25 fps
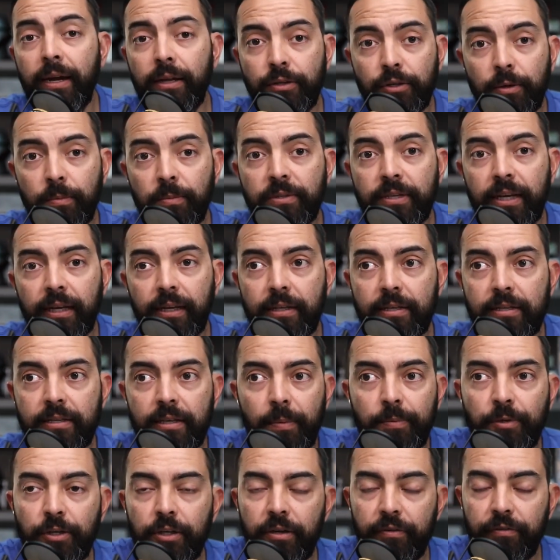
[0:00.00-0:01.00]
It's almost like
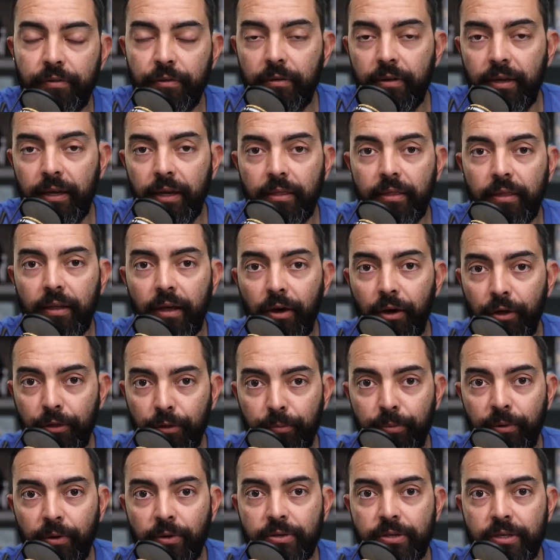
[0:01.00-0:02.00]
Inception. If you can get the
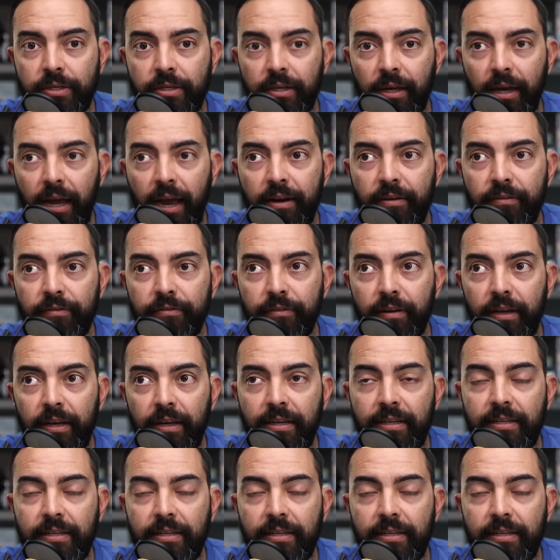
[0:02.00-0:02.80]
other person to kind of